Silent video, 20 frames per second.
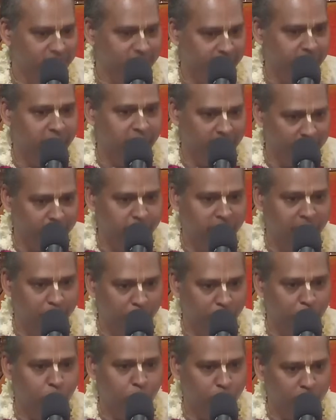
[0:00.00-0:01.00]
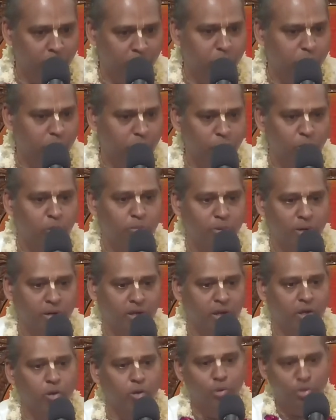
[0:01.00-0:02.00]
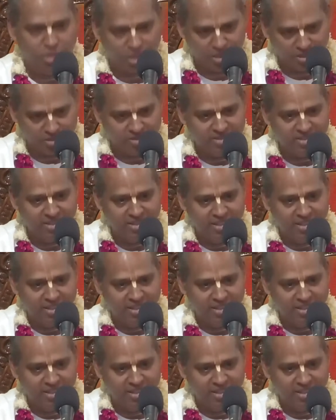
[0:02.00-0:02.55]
we will be able to come to a proper conclusion.